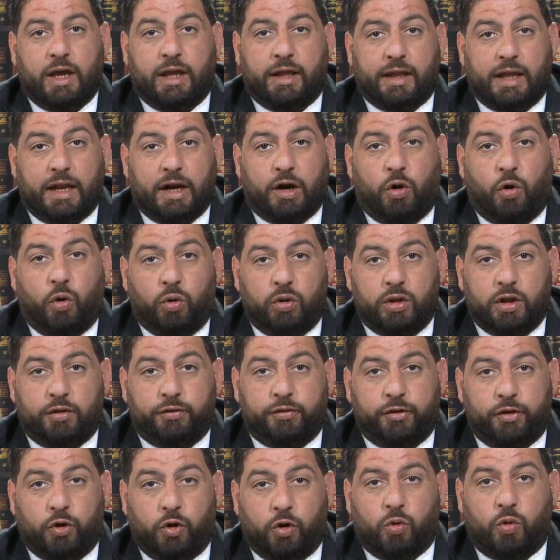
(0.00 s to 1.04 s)
and then only
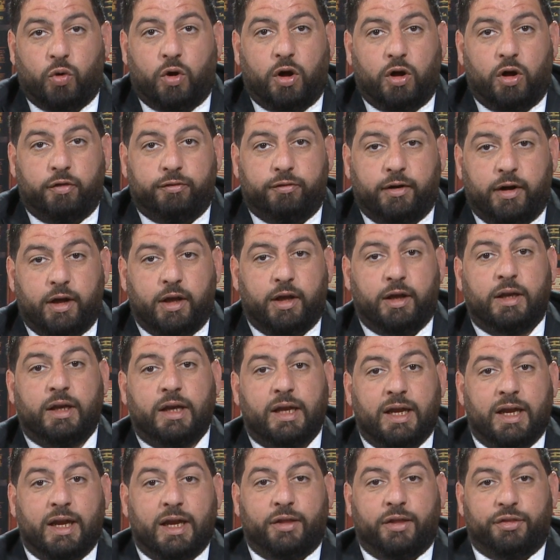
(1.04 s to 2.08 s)
if you don't qualify,
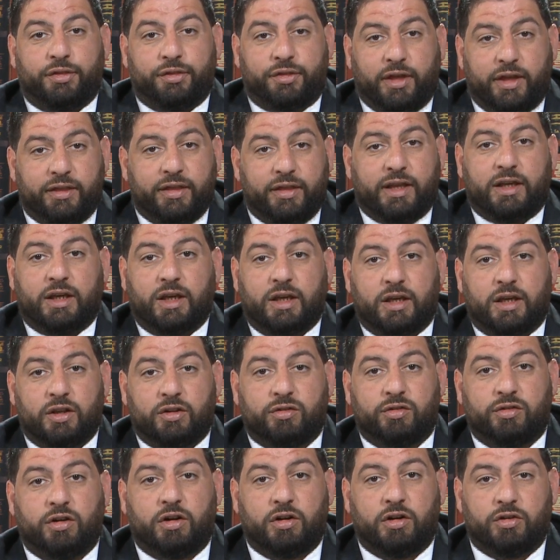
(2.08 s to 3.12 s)
then they can
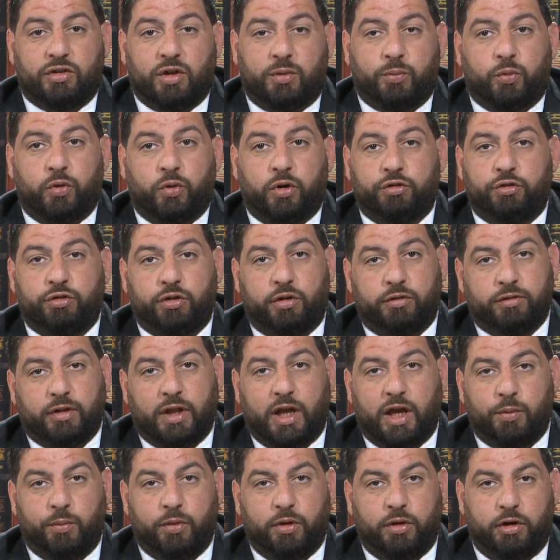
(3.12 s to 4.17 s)
consider separation of
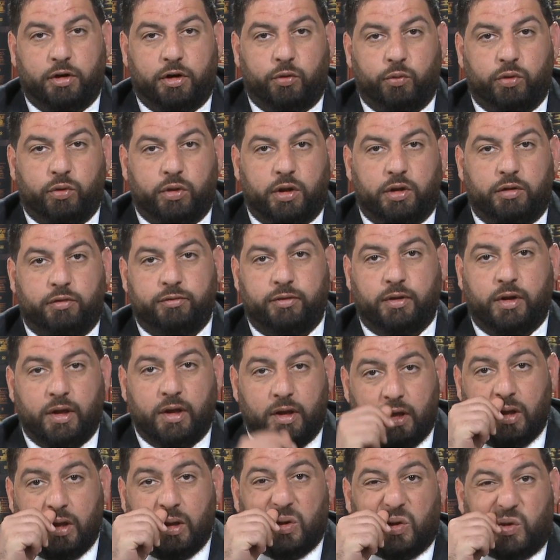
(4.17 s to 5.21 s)
liability relief.
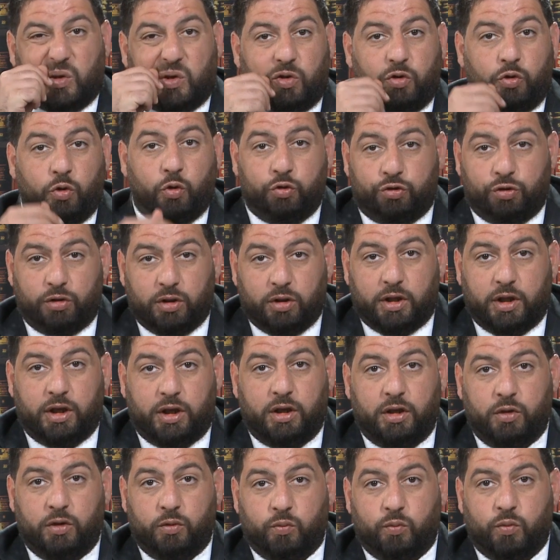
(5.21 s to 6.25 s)

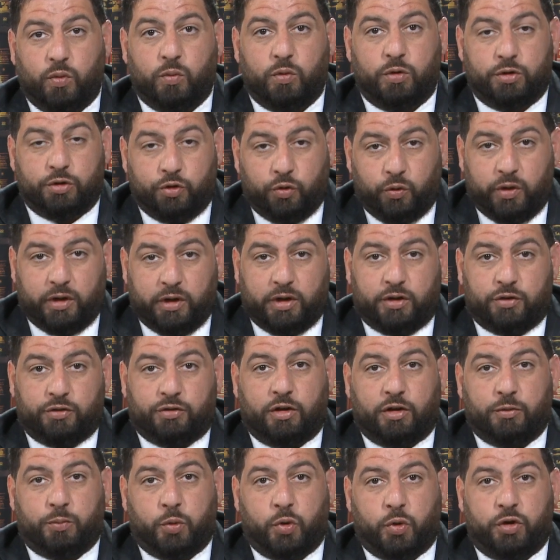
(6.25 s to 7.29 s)
Usually, when we're doing a
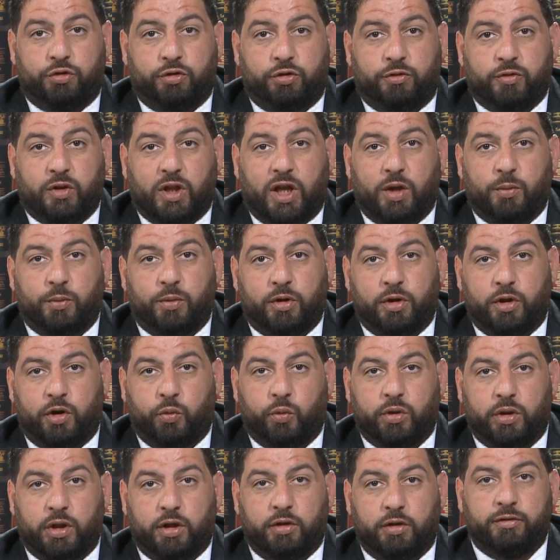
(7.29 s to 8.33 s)
separation of liability
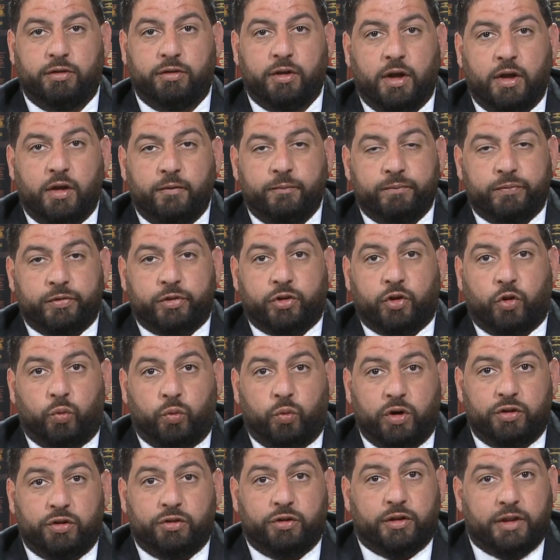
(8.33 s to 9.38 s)
relief, the
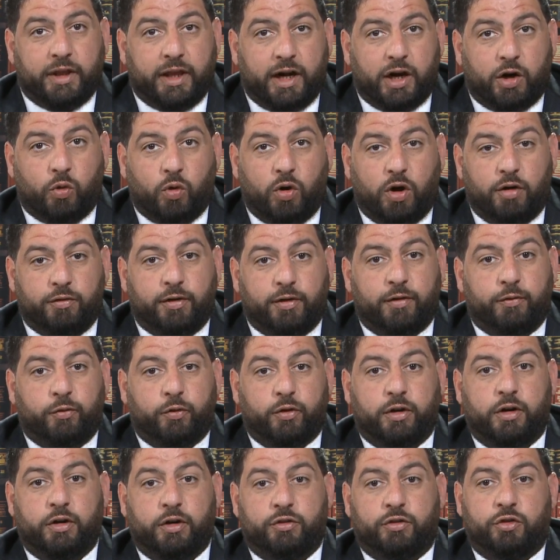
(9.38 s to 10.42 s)
reason they didn't qualify
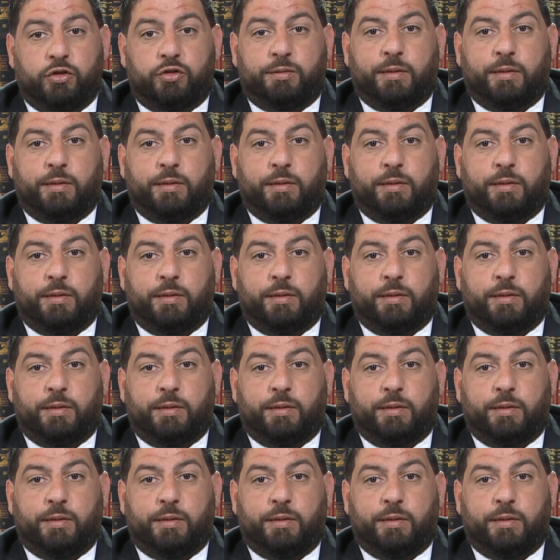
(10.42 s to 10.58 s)
for innocent